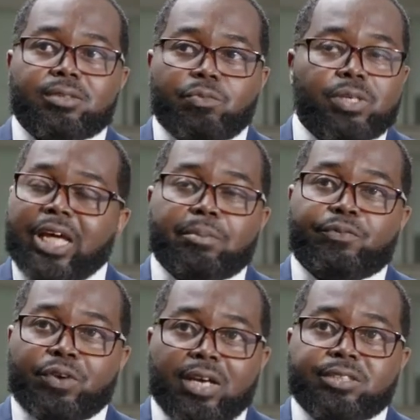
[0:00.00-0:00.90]
will not be
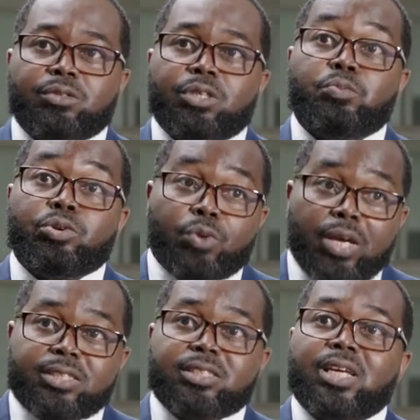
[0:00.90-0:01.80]
forgotten. It will be
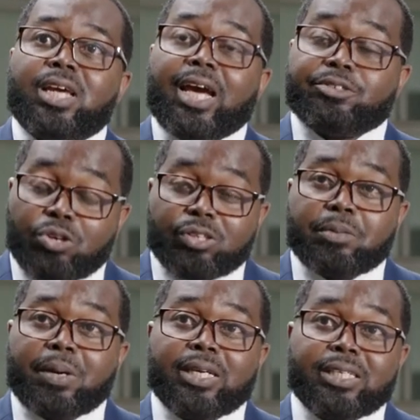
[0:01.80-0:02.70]
raised and talked
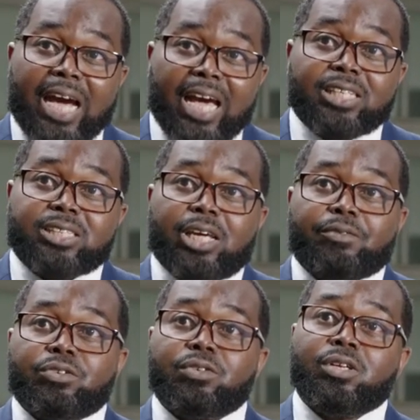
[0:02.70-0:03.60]
about at the highest
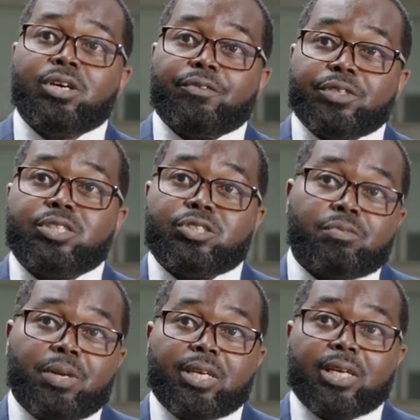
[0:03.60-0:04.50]
level of
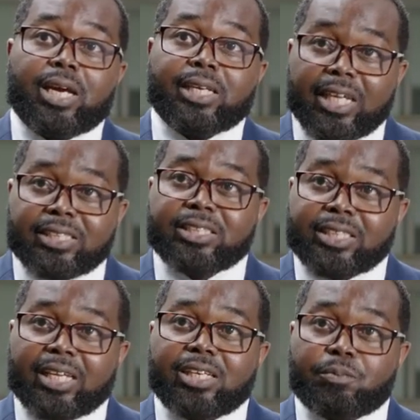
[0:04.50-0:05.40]
decision making. And that's
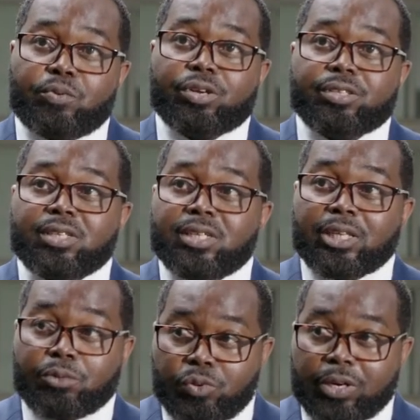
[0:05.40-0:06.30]
exactly the point
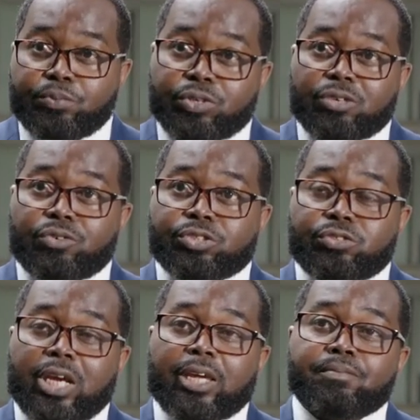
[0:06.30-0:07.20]
that we want to put across
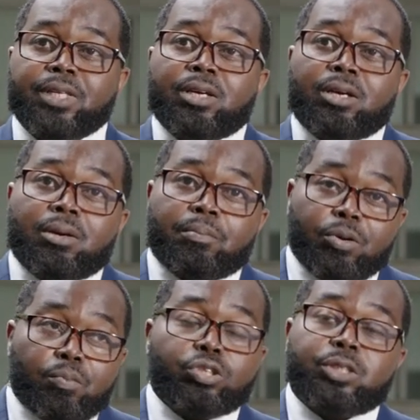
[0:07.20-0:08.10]
today.
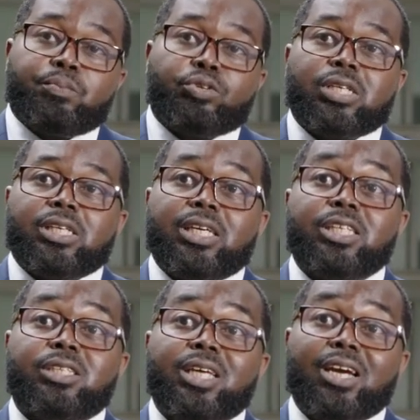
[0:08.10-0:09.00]
But most importantly,
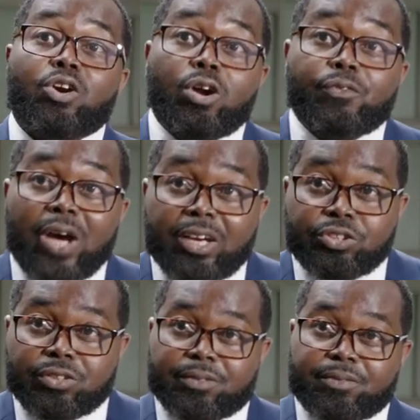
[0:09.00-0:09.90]
it's a call for
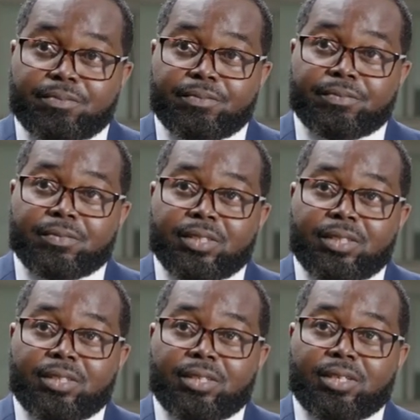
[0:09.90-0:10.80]
action.
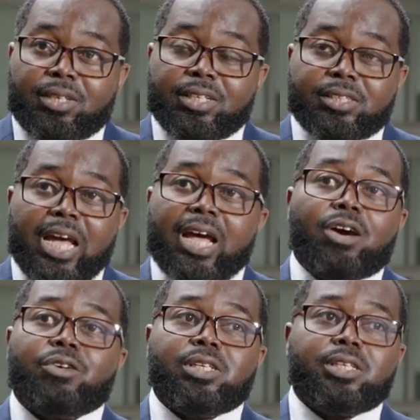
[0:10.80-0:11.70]
It is not
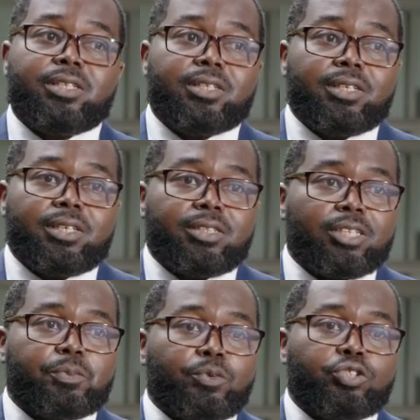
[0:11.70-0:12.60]
only, it's not
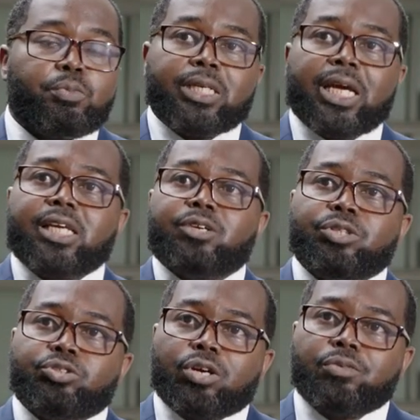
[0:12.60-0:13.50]
supposed to be an
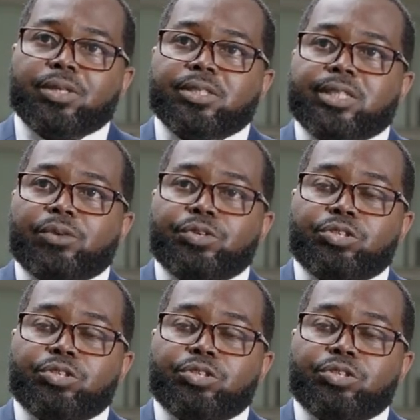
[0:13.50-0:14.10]
eloquent document that we